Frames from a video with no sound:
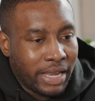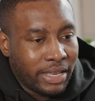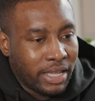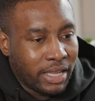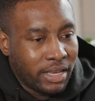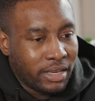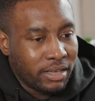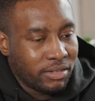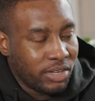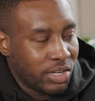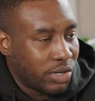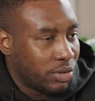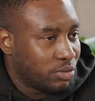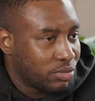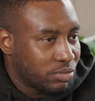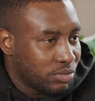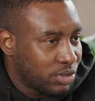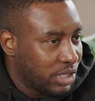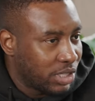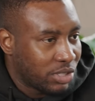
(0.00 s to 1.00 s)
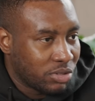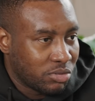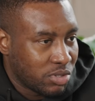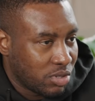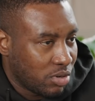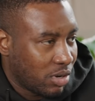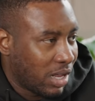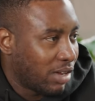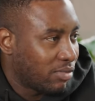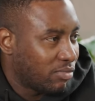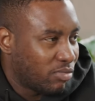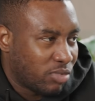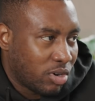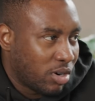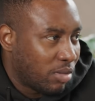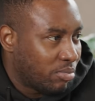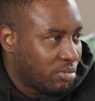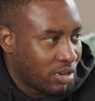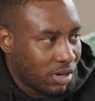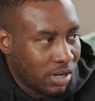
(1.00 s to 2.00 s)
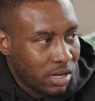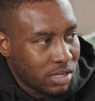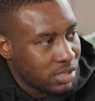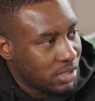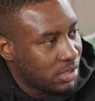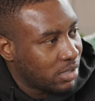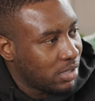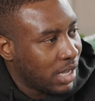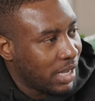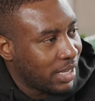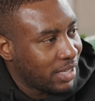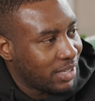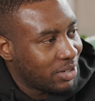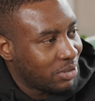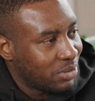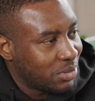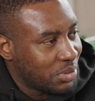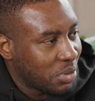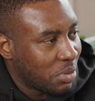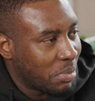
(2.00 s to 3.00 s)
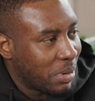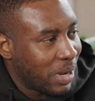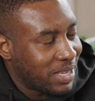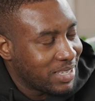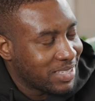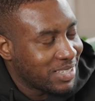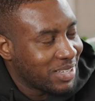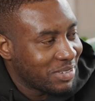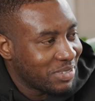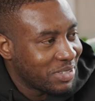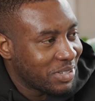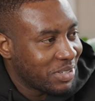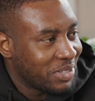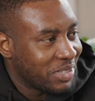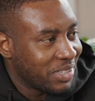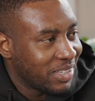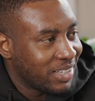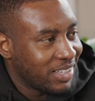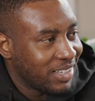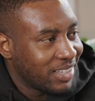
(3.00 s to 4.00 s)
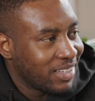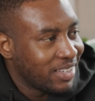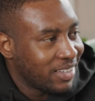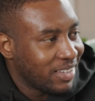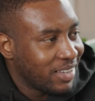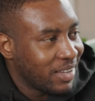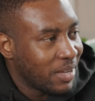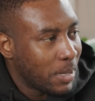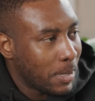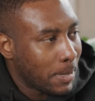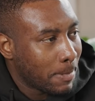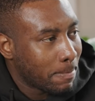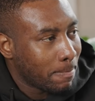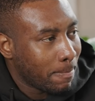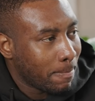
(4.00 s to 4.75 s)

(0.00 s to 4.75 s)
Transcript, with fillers: and then, you know, she could also like rock our product and like, you know, talk about it and stuff. So, yeah. Okay.